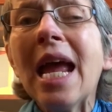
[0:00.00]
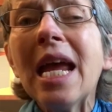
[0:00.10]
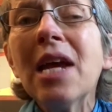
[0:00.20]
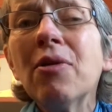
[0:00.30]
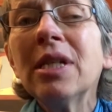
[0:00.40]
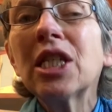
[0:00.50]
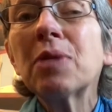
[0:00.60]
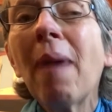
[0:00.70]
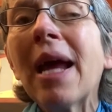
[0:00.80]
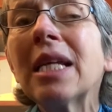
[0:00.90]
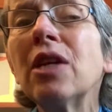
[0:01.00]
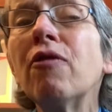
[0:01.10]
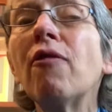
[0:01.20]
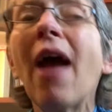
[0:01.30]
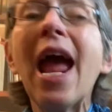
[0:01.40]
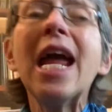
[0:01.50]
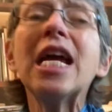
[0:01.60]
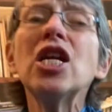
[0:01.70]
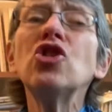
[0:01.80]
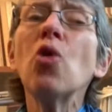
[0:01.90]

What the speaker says: Irrespective of age